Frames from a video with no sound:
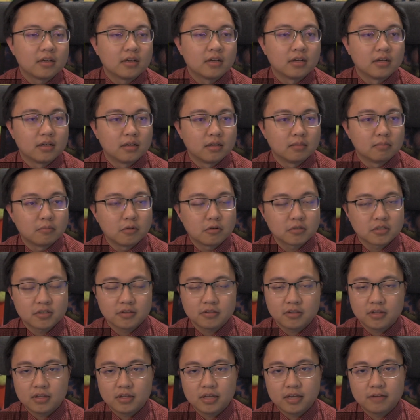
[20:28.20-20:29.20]
Most of
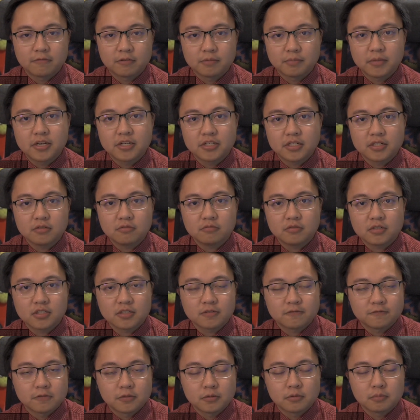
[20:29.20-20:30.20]
the information was
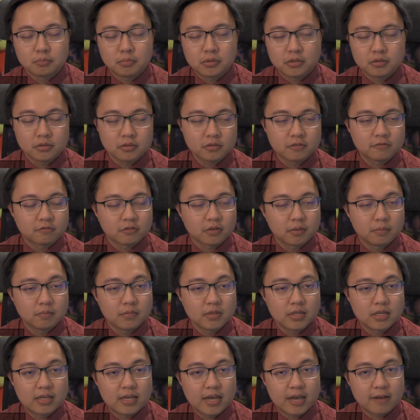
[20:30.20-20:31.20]
pulled from
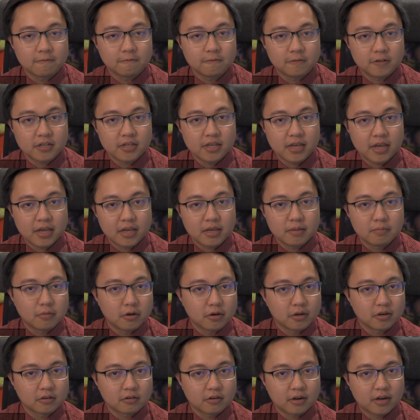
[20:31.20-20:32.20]
the FDA
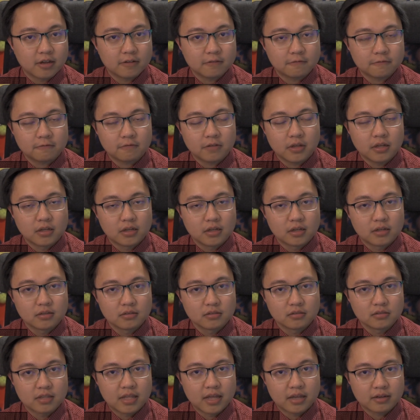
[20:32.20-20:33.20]
monograph
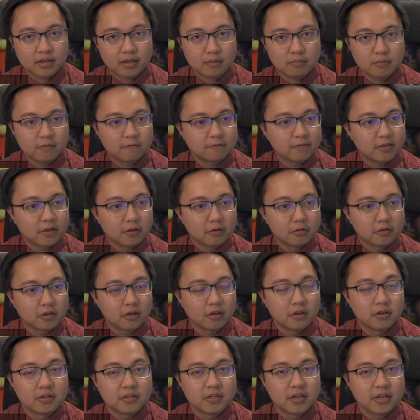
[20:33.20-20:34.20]
that can be found
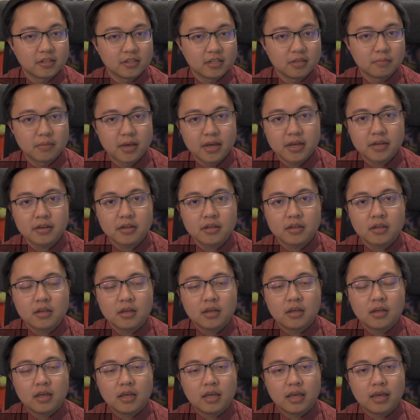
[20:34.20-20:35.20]
on Daily Med.
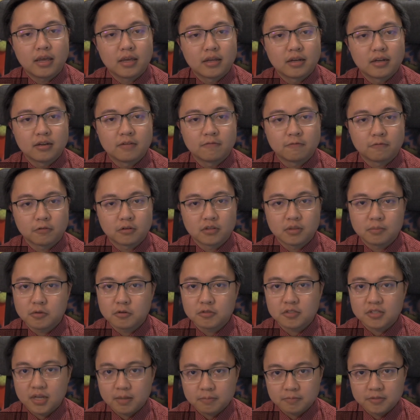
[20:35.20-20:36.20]
And for the most
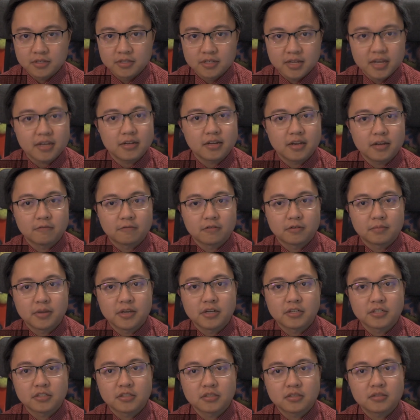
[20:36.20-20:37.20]
up-to-date
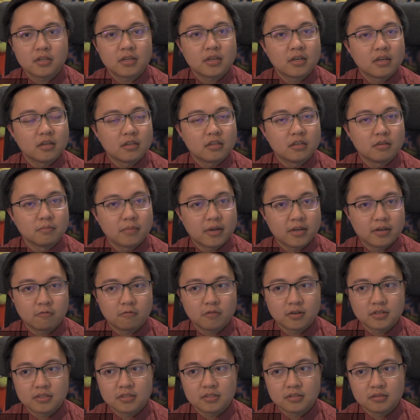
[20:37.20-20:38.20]
information, you might
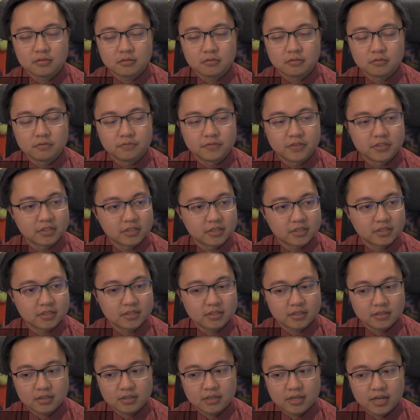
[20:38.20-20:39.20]
want to visit
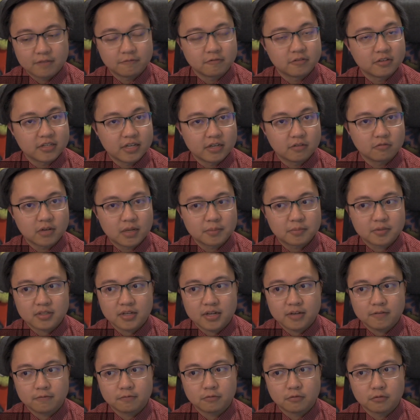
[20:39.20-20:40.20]
the FDA
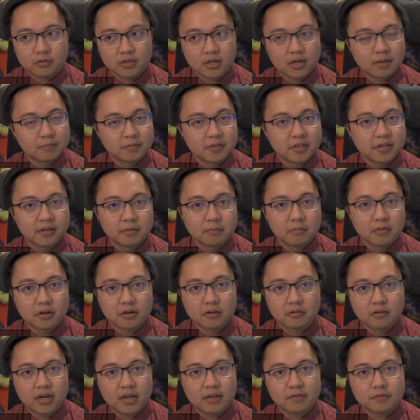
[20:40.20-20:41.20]
website for updated
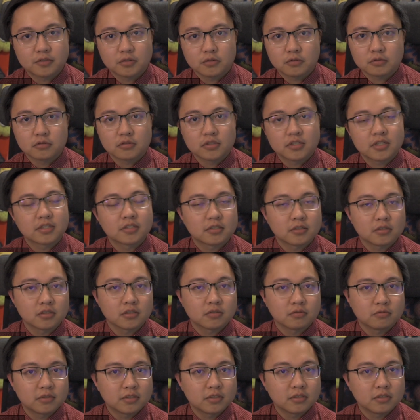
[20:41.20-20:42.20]
monographs or consult
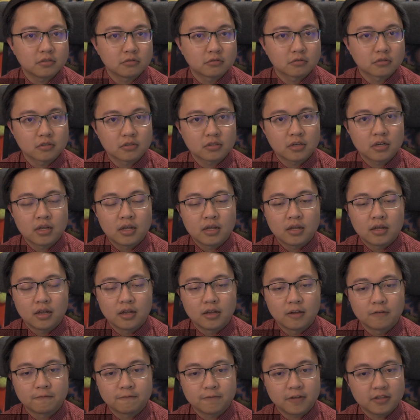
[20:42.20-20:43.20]
with your
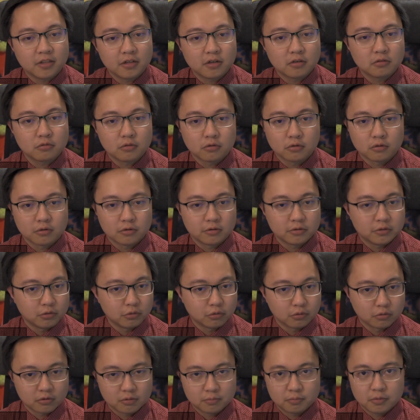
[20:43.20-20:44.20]
fellow or
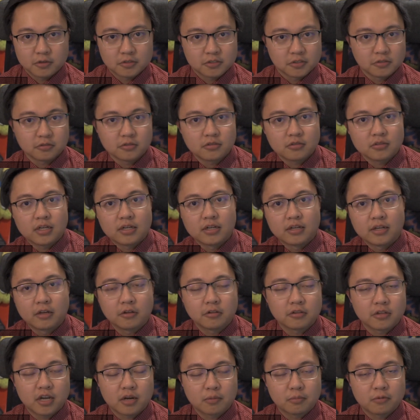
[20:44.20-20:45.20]
your personal
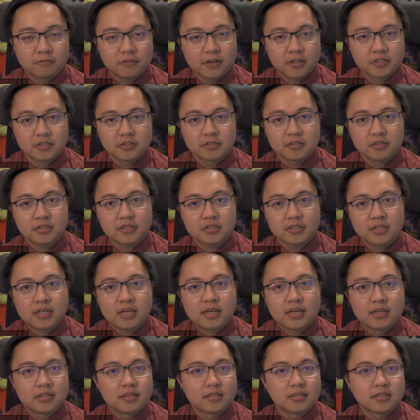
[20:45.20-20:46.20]
healthcare professionals
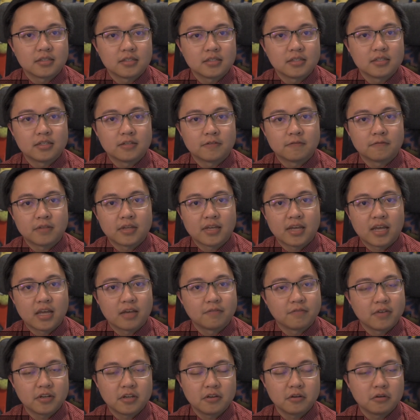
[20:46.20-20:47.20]
to see if they have
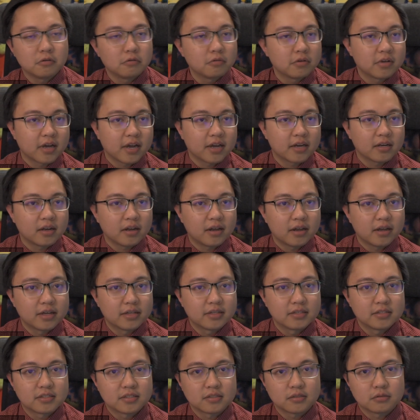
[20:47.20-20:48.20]
any new
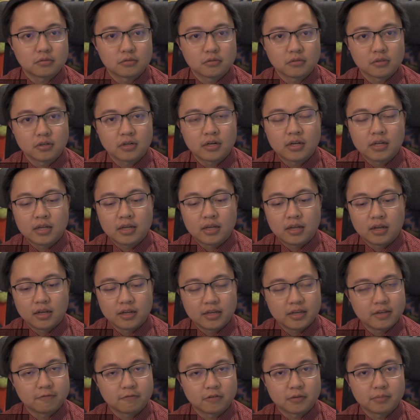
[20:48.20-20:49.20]
guidelines or
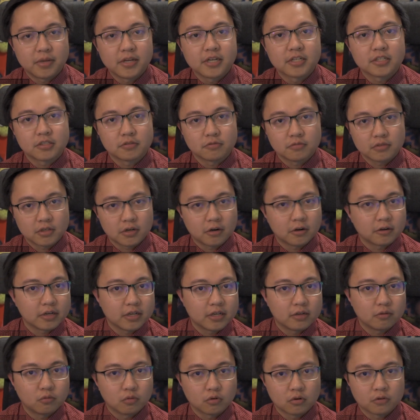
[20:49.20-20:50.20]
information
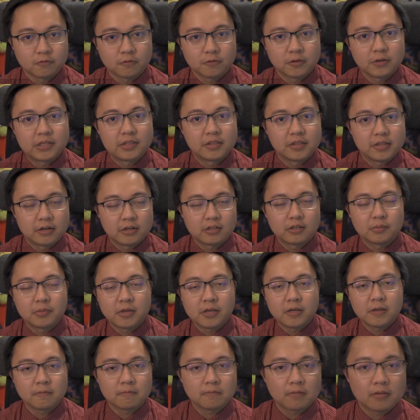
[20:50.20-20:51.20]
regarding warfarin
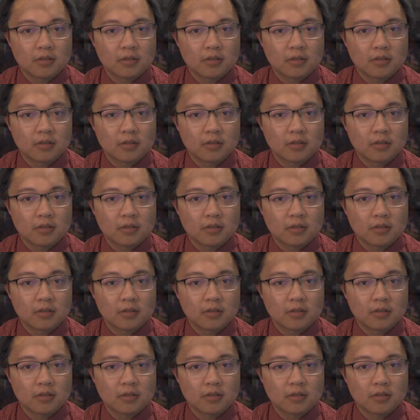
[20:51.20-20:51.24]
therapy.